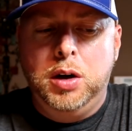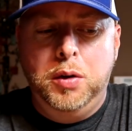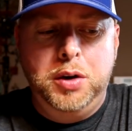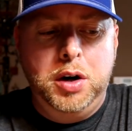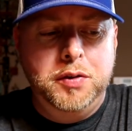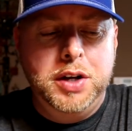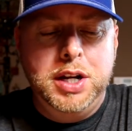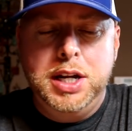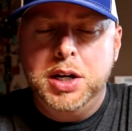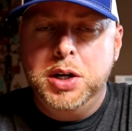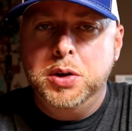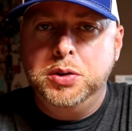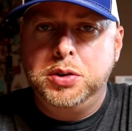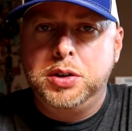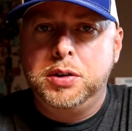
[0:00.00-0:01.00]
on their
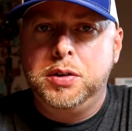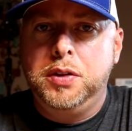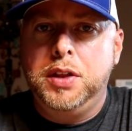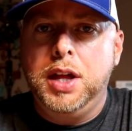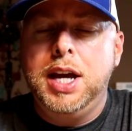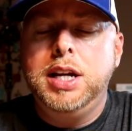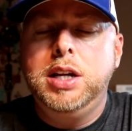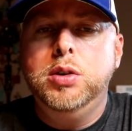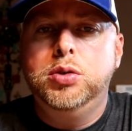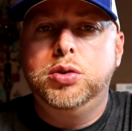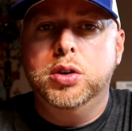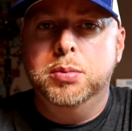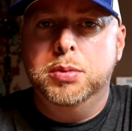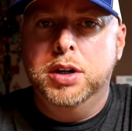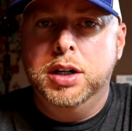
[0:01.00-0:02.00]
videos. Thank you
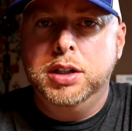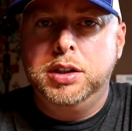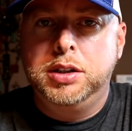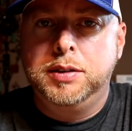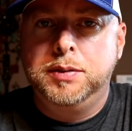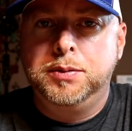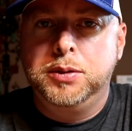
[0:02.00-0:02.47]
so much.